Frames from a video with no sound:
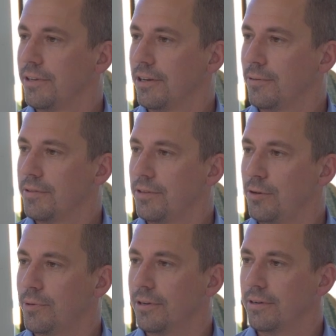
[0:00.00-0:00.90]
You know, with
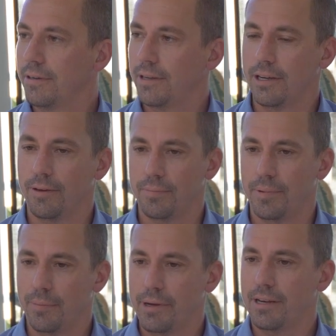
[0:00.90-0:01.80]
Newmont, our
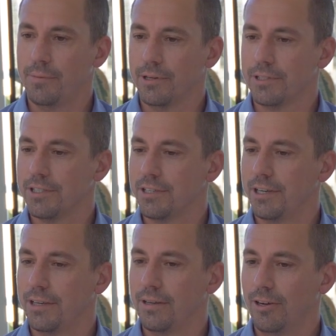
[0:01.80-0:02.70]
main deposit
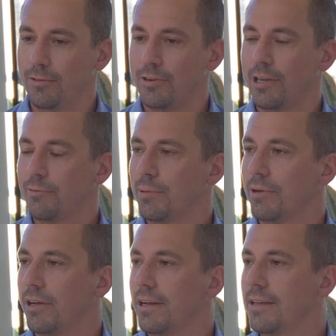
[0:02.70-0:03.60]
sitting over an
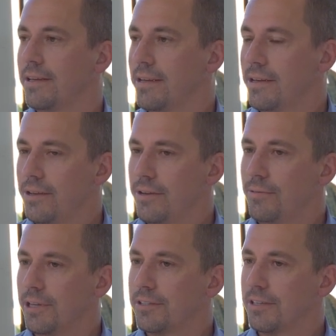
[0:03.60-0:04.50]
amphibolite,
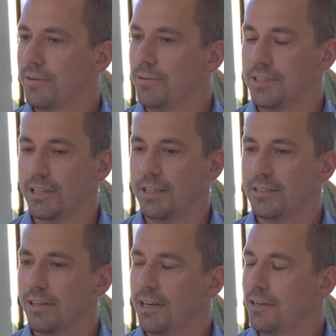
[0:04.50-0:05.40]
we're seeing
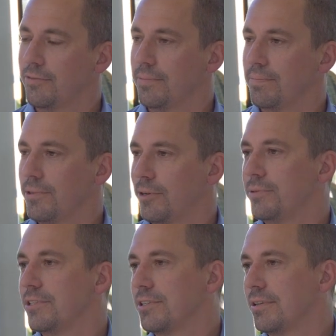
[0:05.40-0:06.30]
slightly different
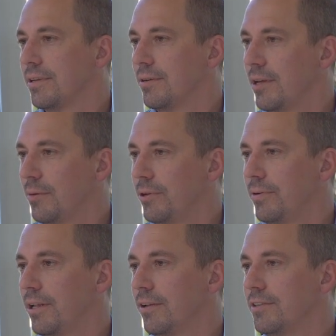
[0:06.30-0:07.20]
composition and
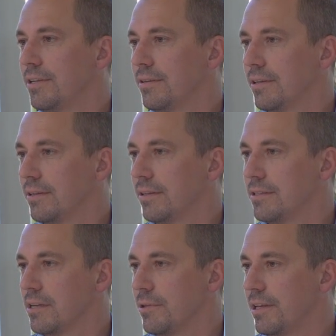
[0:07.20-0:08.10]
mineralogy
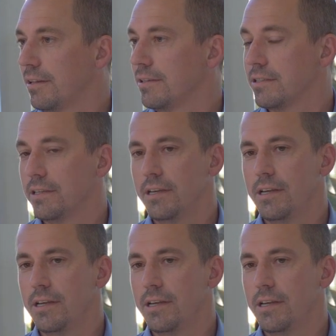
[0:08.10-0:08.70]
than some of the others.